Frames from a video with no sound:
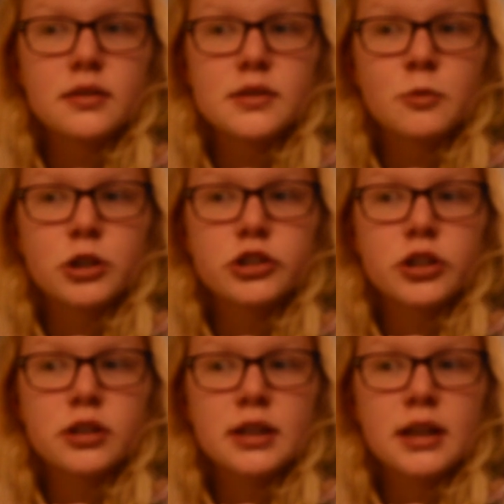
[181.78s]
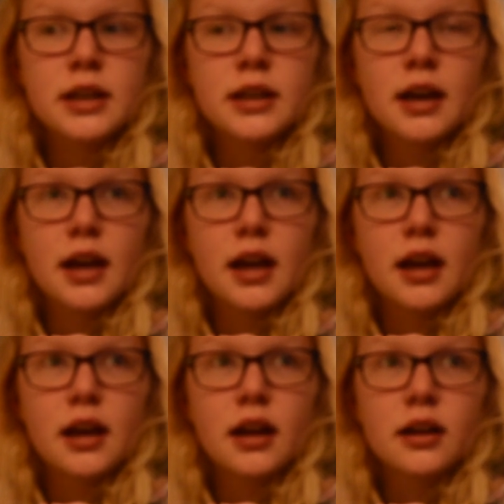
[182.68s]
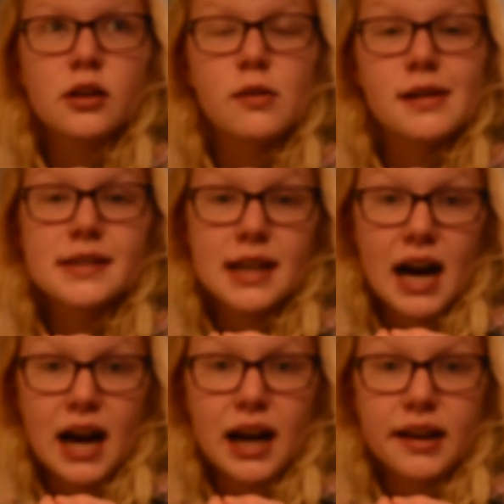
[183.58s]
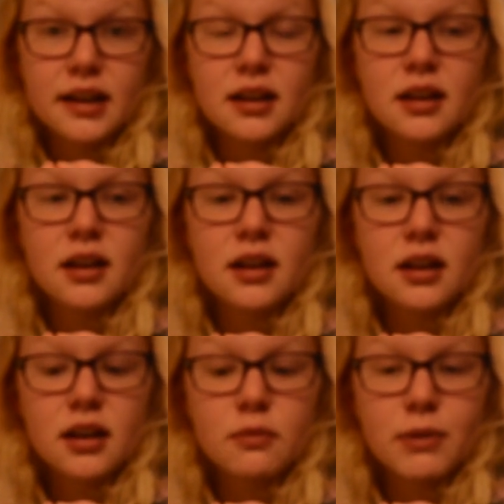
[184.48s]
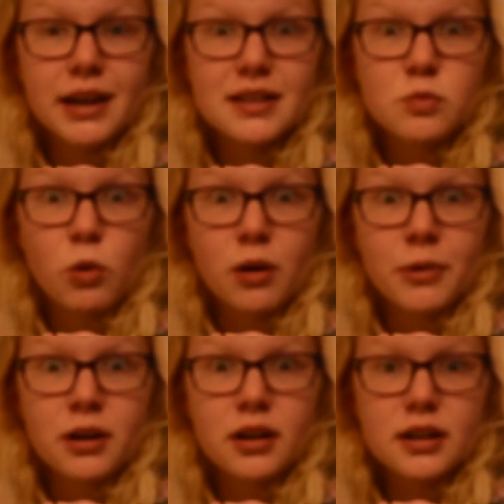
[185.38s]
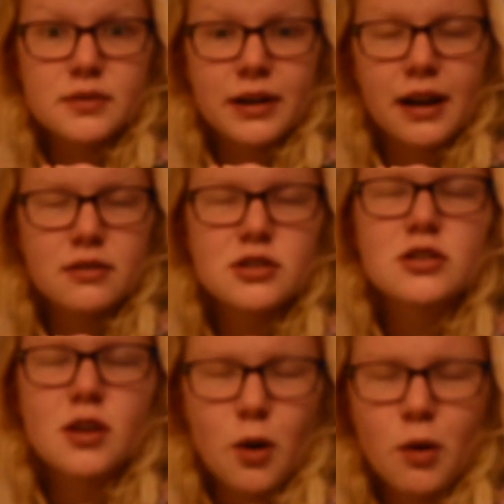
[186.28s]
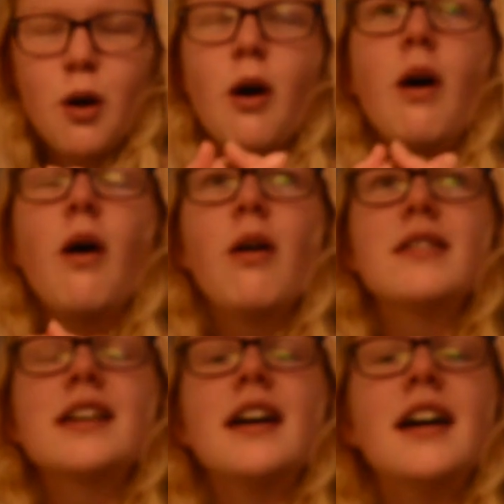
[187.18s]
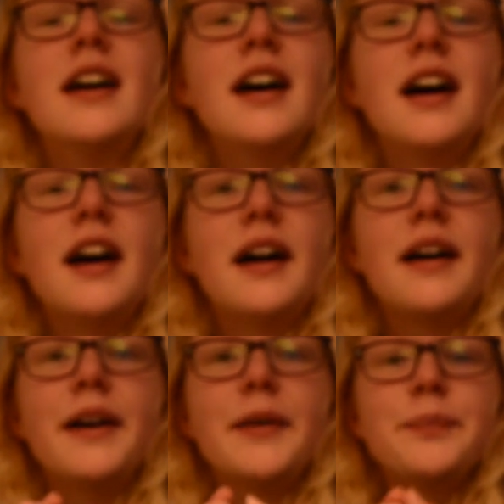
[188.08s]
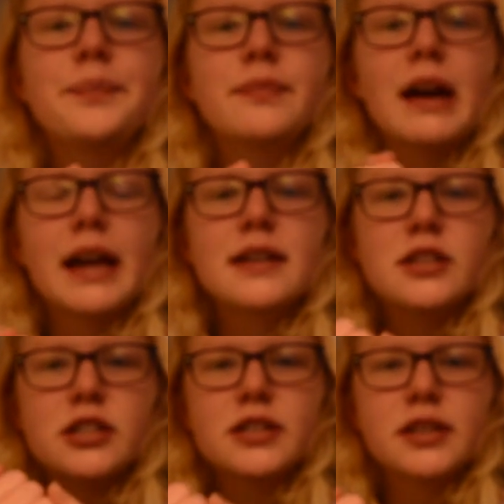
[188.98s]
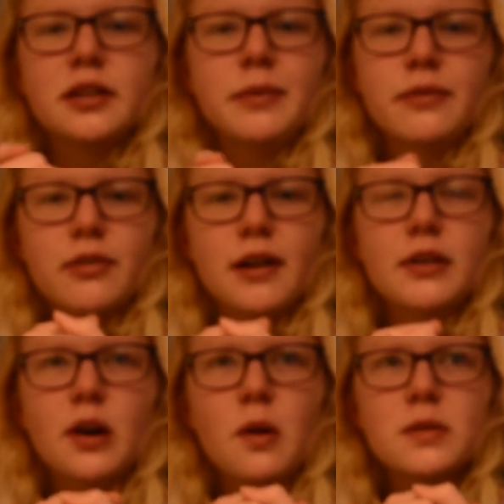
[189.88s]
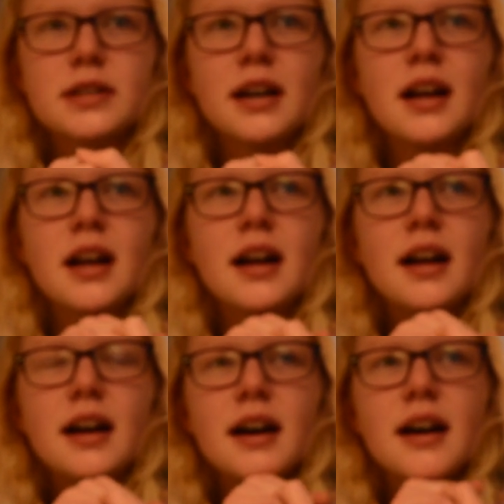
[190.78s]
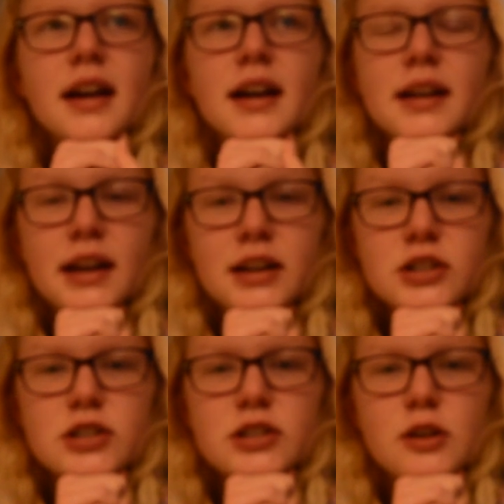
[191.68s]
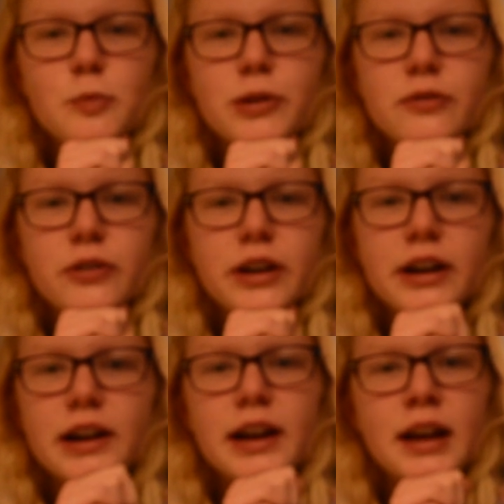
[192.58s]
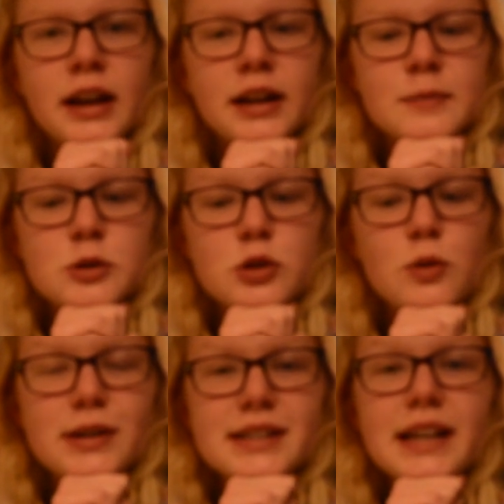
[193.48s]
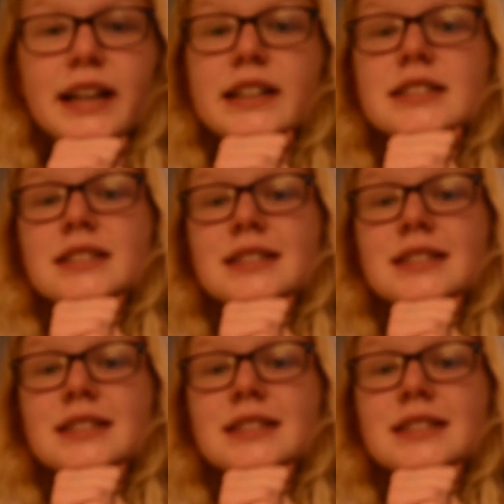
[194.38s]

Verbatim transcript: do some more journaling and go outside when it gets warmer because right now it's so cold. Um, my hands are just going to be forever cold. And it is just so beautiful here and I'm so excited.